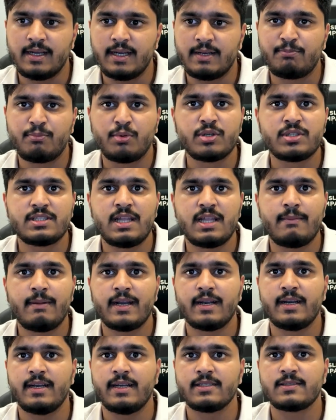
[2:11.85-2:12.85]
puts them at a
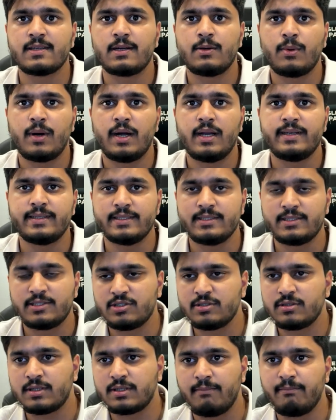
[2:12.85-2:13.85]
disadvantage
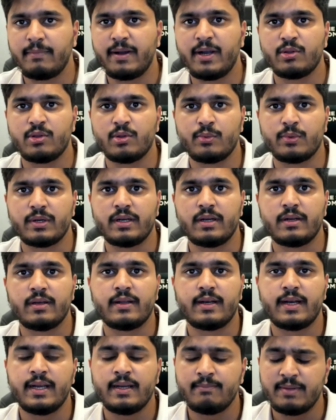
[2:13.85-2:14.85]
compared to the world, right?
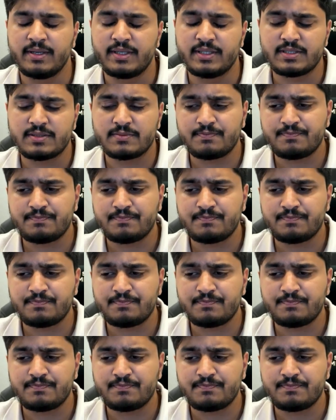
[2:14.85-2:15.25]
Because